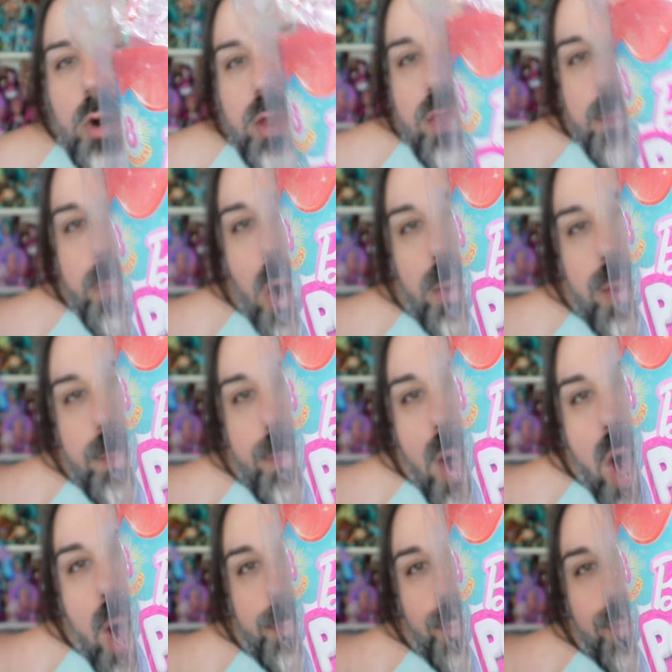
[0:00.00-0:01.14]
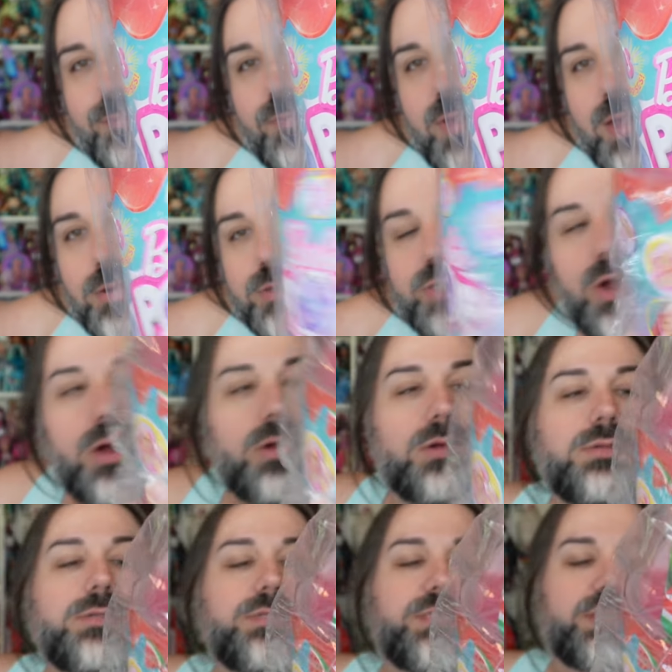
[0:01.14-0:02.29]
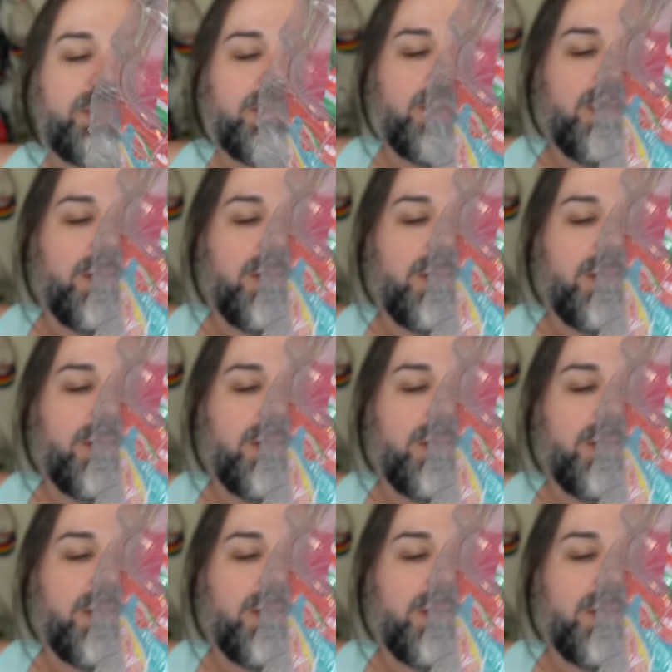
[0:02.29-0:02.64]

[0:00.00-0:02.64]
one of the Barbie Pop Reveal dolls.